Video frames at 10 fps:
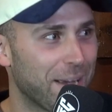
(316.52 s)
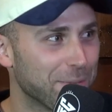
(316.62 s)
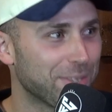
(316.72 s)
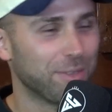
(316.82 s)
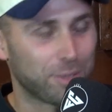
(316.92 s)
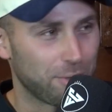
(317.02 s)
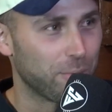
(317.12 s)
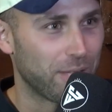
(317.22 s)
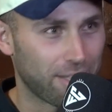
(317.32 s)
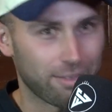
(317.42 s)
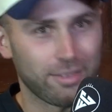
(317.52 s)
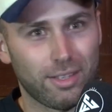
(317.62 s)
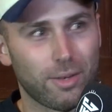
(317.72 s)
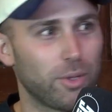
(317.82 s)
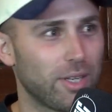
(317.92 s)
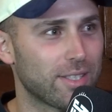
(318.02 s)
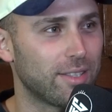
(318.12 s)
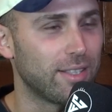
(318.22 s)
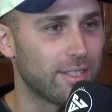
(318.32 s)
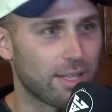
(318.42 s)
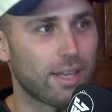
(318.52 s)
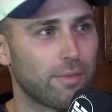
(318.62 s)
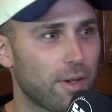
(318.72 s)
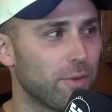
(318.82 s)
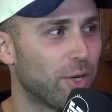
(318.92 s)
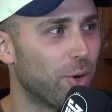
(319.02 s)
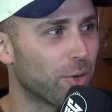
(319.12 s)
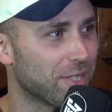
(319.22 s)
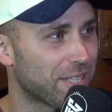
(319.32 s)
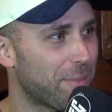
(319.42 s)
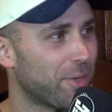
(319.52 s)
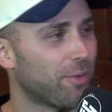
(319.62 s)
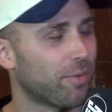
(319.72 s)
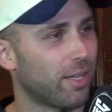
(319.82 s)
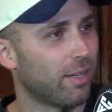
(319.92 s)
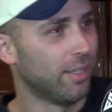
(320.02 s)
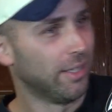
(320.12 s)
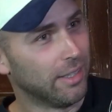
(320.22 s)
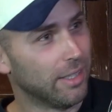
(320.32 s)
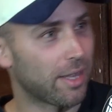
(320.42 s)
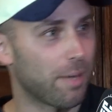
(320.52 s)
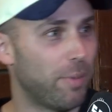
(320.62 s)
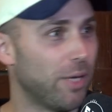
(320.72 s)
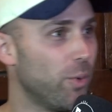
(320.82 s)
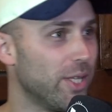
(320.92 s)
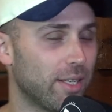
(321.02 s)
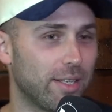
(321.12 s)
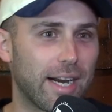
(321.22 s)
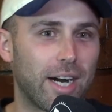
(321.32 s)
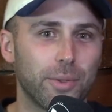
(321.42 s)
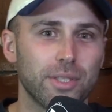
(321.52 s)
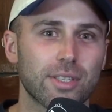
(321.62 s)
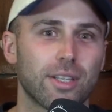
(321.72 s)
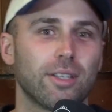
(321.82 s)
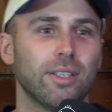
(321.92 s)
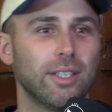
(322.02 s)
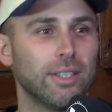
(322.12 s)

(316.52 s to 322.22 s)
games, looking where you know, where Essendon is and even Gold Coast coming off their their big wins in Darwin. So